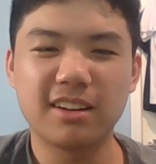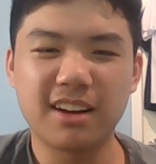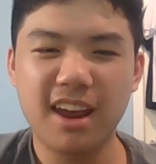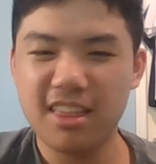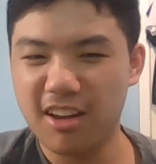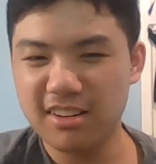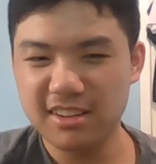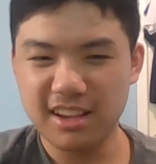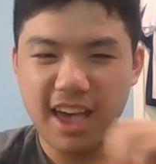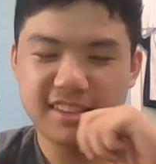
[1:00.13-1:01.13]
nylon
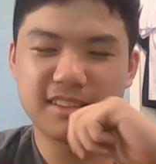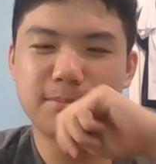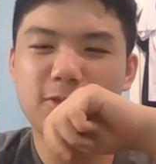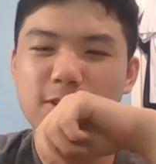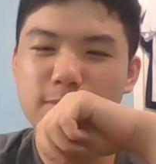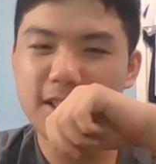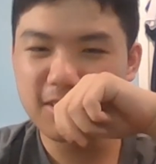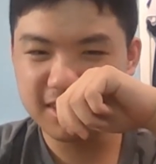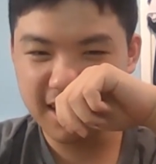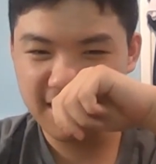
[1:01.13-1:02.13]
has a more
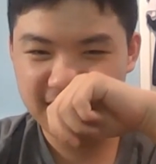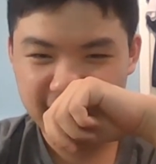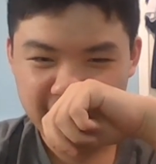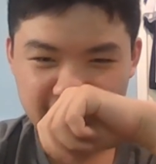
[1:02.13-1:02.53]
mellow sound